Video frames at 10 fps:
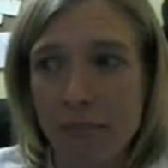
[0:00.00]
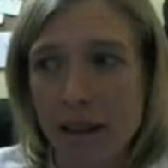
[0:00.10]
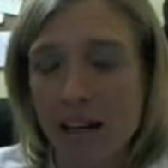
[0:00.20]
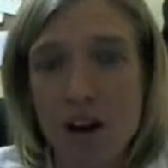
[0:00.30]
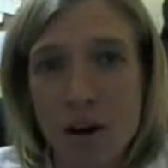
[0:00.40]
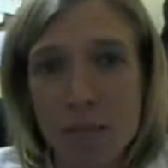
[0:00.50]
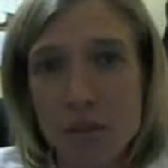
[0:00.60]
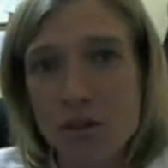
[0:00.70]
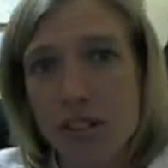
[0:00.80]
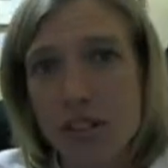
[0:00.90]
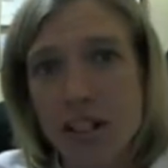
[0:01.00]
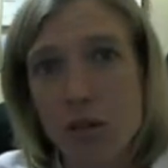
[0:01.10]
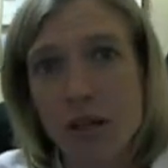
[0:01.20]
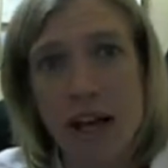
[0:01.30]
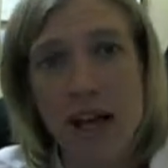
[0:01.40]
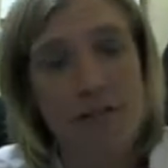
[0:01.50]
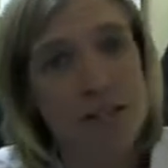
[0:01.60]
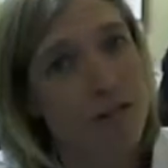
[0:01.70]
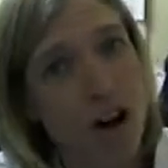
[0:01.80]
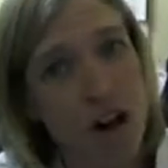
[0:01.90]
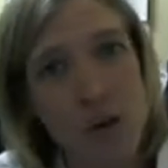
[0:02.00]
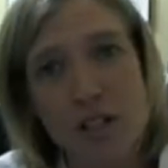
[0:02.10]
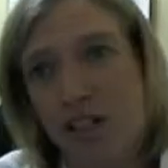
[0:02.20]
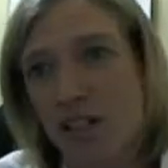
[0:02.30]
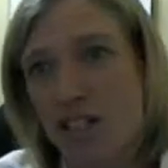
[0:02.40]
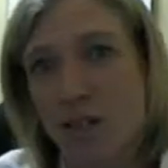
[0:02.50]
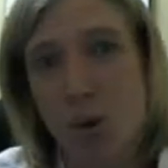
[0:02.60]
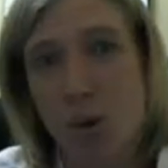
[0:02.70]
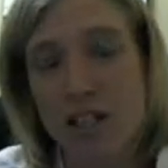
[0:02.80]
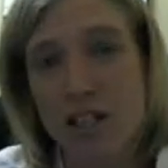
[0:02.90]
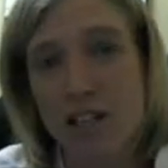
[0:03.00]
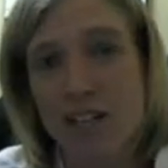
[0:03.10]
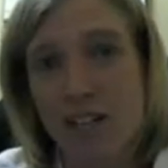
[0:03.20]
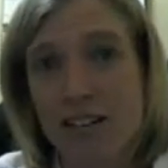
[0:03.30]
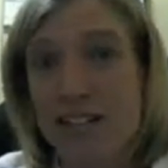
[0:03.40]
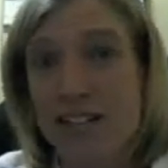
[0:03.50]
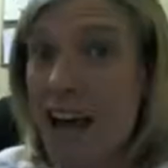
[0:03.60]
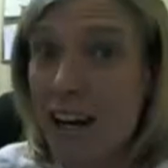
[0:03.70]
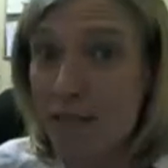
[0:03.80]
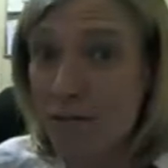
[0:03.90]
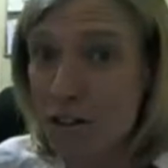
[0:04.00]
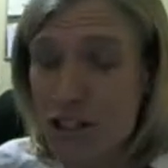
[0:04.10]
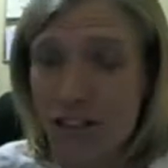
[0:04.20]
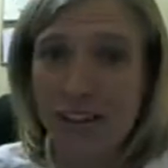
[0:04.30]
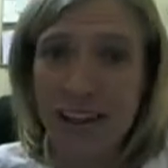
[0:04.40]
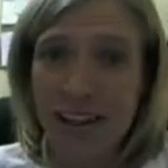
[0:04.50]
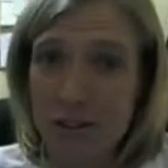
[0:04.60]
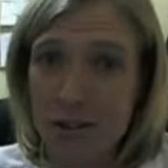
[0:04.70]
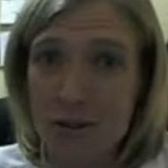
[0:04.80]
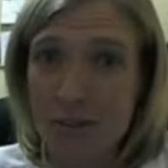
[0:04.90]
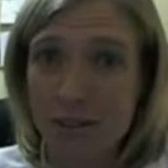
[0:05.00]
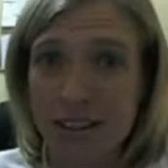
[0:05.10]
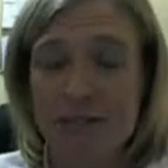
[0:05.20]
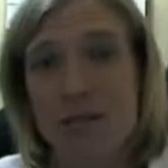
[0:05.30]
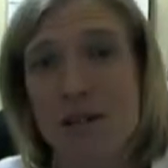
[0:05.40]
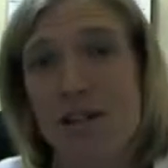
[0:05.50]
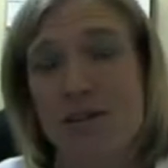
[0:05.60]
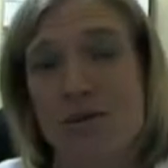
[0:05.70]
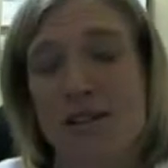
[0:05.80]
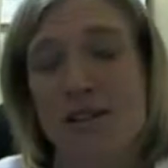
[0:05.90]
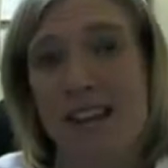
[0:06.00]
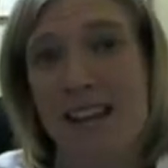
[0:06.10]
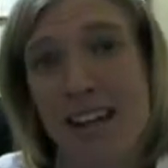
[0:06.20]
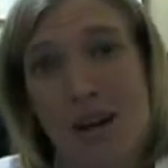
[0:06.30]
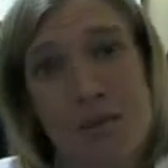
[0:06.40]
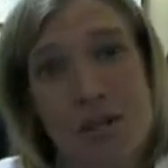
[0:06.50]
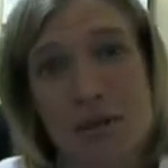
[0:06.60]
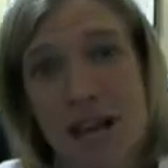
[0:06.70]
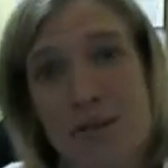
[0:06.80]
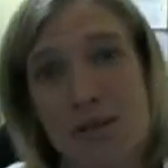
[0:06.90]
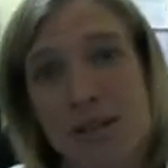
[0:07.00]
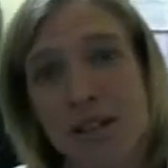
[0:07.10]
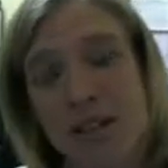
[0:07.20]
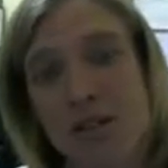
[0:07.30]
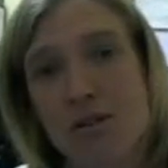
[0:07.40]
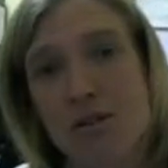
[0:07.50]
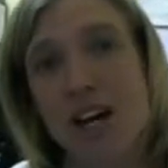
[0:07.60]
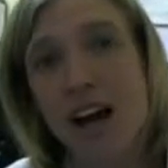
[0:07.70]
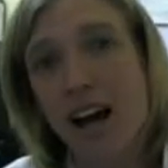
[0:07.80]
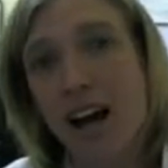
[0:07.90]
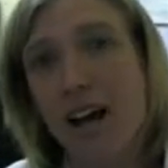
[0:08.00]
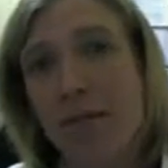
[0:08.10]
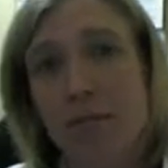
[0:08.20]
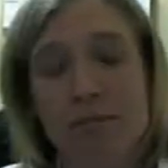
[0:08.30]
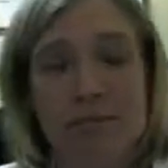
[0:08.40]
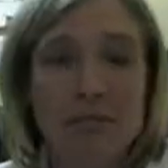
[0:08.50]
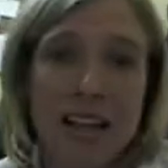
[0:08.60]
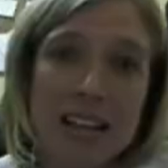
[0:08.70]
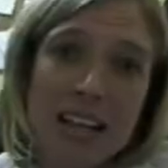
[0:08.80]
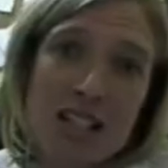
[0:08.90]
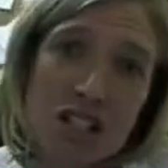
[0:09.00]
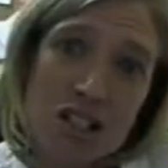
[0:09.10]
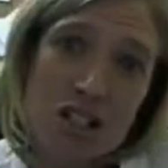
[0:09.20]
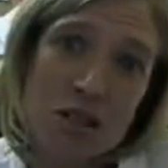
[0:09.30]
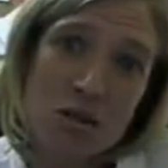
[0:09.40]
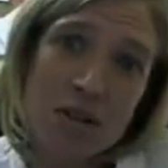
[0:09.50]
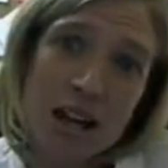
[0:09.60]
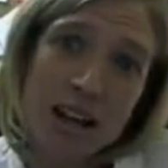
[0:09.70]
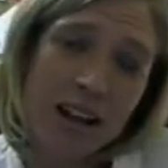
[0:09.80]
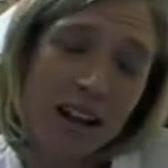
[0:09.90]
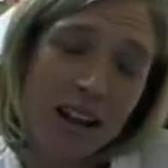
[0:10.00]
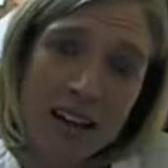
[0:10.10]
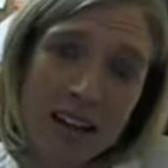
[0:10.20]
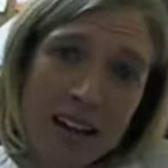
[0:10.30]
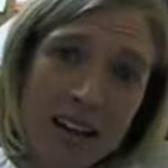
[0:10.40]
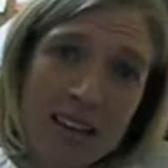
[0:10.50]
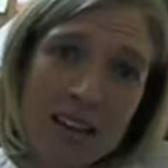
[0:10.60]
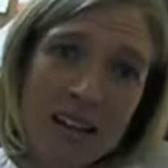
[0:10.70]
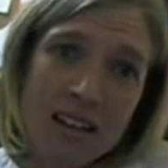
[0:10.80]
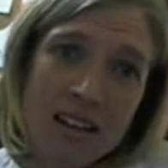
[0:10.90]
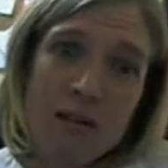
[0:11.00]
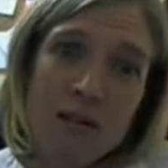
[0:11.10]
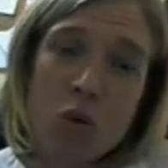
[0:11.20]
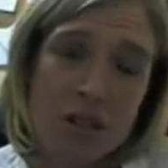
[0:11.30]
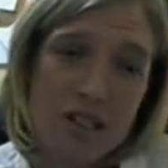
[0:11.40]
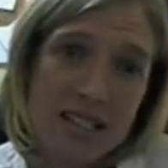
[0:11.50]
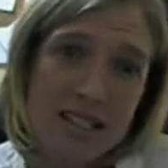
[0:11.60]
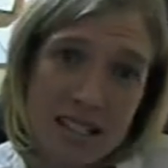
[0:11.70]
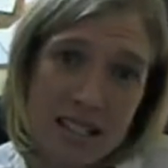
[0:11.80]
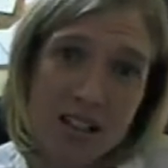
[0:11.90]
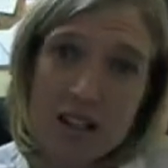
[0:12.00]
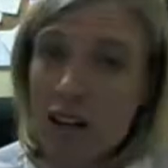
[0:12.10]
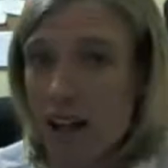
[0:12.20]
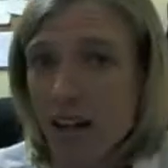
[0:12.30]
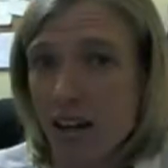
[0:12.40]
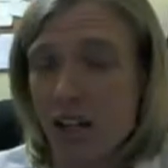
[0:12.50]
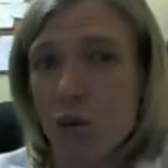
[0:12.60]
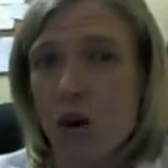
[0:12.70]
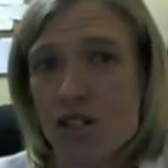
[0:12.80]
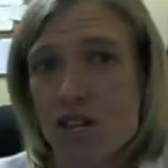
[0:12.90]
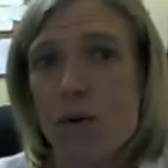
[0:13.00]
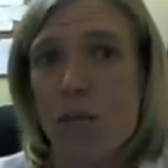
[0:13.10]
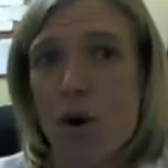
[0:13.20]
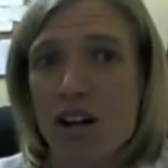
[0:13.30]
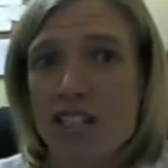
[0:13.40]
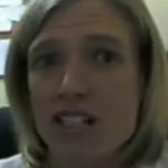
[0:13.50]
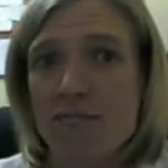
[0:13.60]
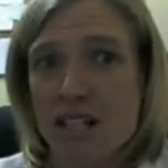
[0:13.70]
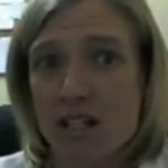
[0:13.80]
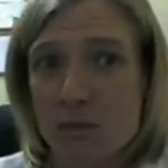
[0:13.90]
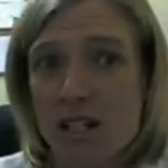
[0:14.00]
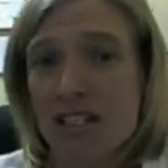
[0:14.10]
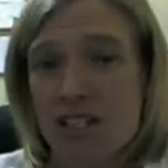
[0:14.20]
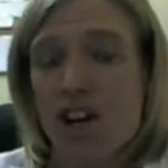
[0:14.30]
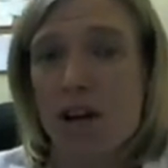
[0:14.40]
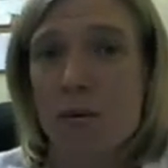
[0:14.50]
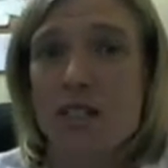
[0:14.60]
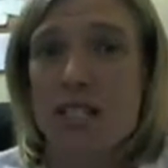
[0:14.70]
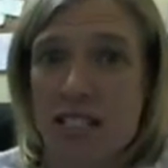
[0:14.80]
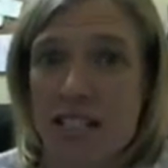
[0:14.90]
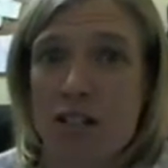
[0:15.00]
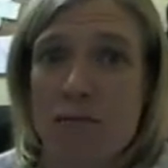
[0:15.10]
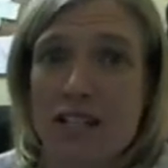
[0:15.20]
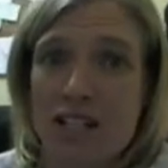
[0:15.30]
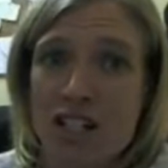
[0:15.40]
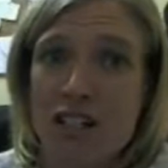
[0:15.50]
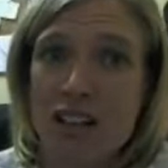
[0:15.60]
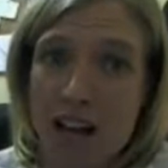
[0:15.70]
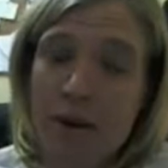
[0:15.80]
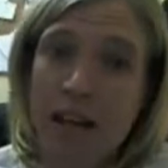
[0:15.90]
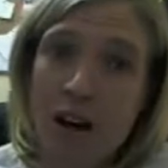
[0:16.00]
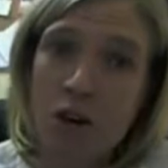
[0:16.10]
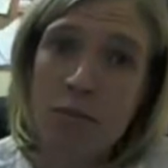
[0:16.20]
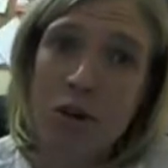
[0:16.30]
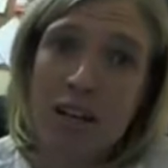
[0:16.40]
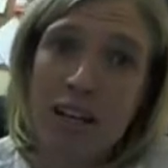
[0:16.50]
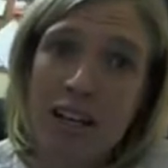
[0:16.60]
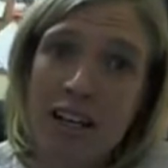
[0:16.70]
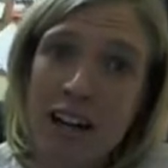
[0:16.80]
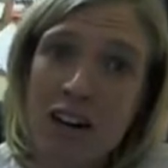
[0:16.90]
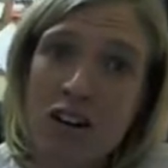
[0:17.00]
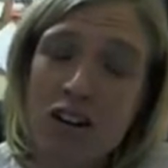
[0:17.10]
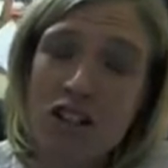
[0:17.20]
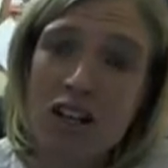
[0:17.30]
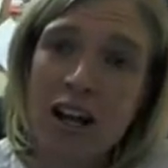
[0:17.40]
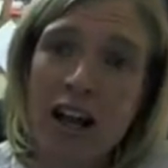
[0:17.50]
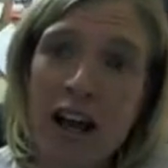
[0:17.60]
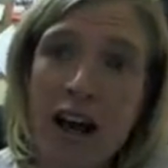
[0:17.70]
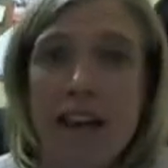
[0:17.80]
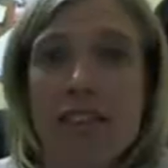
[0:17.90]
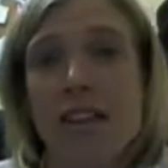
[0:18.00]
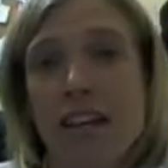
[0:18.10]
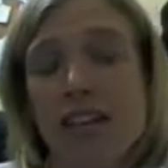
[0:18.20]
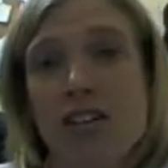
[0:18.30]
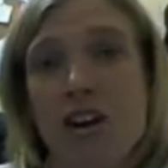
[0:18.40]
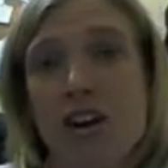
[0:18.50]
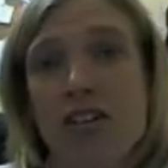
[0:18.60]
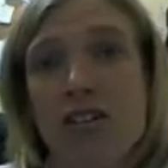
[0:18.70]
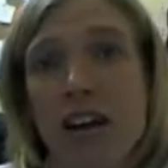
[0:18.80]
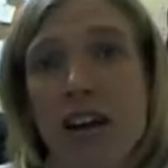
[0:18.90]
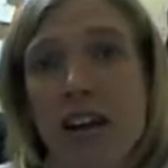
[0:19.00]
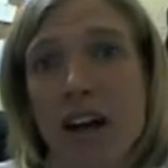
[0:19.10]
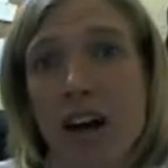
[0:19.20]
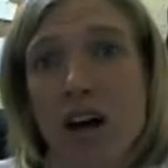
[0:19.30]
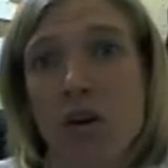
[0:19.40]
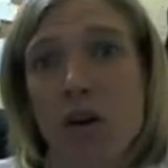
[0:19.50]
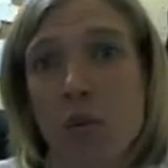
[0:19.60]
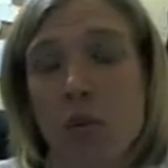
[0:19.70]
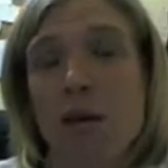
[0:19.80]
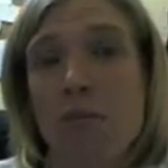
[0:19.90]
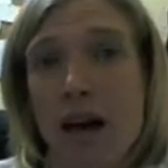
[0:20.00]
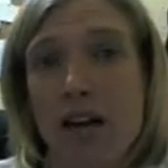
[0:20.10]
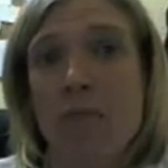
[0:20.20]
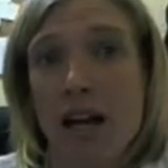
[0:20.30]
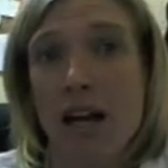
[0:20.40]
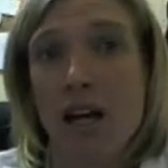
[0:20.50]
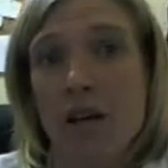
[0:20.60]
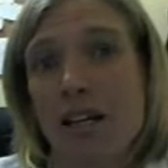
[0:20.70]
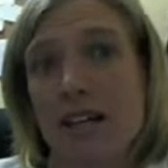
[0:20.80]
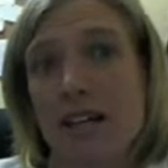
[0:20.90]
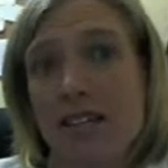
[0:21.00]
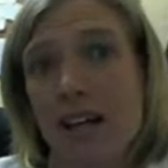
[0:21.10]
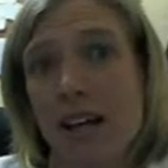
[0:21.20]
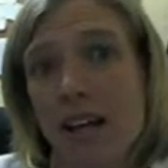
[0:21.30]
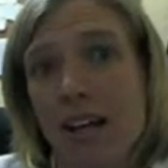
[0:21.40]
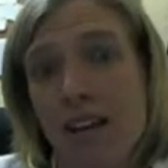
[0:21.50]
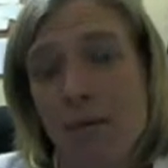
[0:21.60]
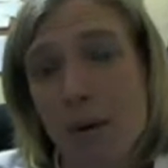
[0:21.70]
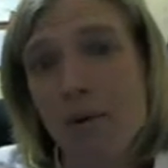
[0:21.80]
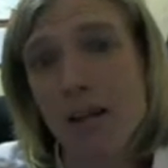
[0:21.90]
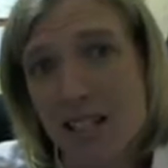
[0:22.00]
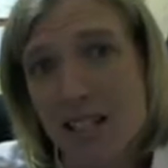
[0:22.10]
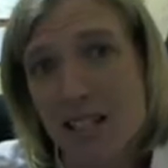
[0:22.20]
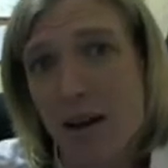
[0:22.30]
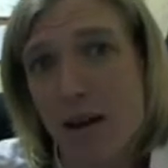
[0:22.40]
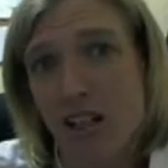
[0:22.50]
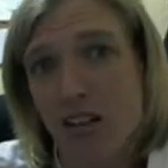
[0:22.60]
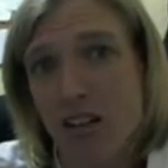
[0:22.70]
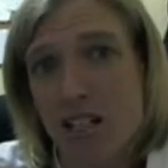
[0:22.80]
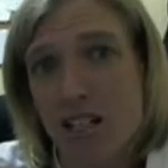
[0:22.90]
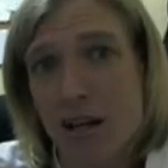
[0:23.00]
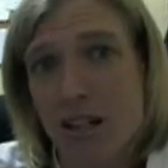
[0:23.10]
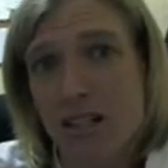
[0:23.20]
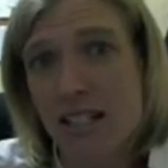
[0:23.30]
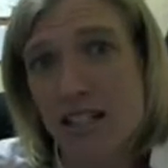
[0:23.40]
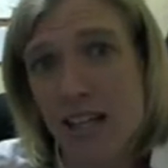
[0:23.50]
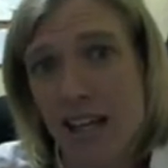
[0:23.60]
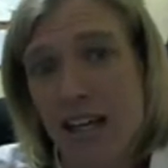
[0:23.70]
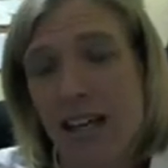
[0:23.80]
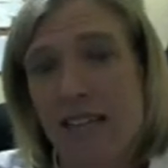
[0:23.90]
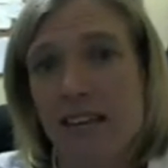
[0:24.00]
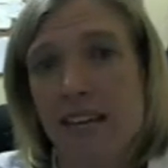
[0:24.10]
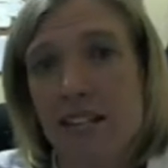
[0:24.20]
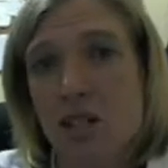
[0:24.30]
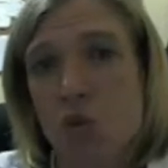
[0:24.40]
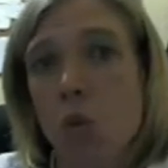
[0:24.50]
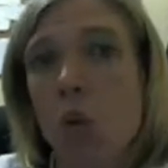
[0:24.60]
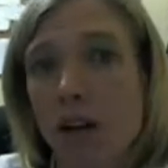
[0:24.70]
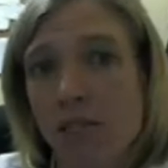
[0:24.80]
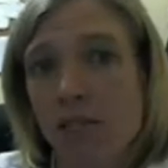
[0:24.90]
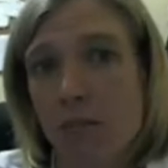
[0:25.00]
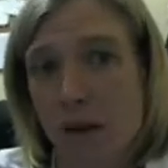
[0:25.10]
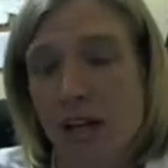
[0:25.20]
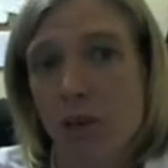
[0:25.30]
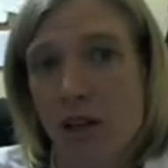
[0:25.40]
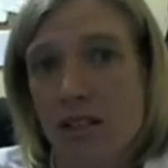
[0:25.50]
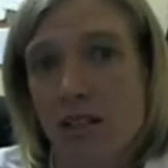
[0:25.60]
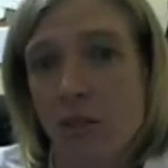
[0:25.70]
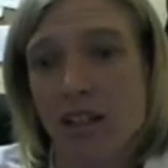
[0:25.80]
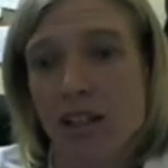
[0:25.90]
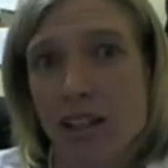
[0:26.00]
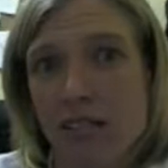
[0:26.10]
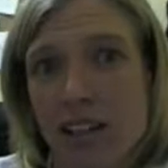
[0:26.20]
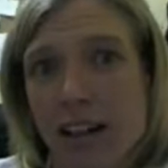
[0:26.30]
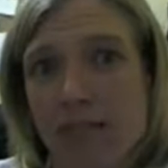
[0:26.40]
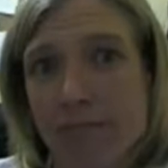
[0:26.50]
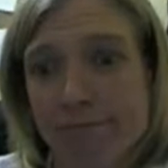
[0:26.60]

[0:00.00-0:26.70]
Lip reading: any opportunity we have to follow each other, support each other, stand up for each other like those people did for me on Twitter that day, which was absolutely huge. Let's just do that. And I think the more sincere, and we always talk about positive messaging, but let's just talk about sincere messaging coming out about Canadian agriculture. I think in the long run will be better and better, because the public is demanding transparency, and I think this is one of the many ways that we can deliver that.